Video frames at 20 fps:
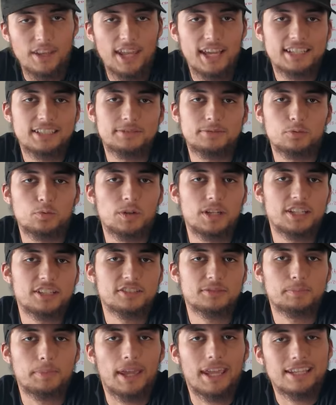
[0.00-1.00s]
next
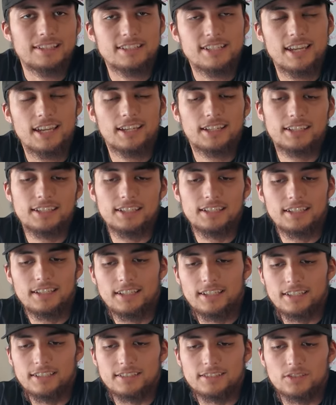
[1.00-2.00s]
week's paycheck
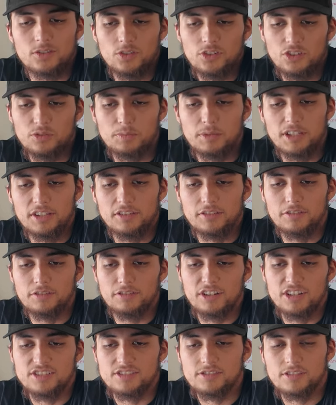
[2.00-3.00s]
is going to be the
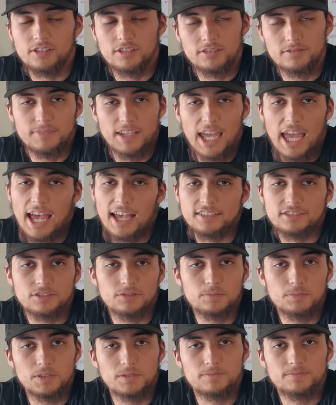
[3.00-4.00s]
fresh start. It has
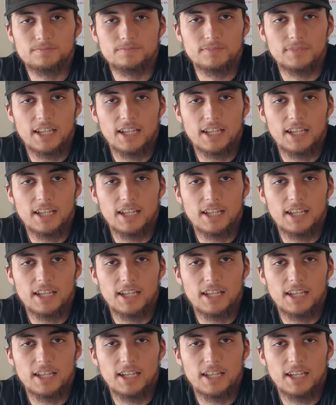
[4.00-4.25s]
to be.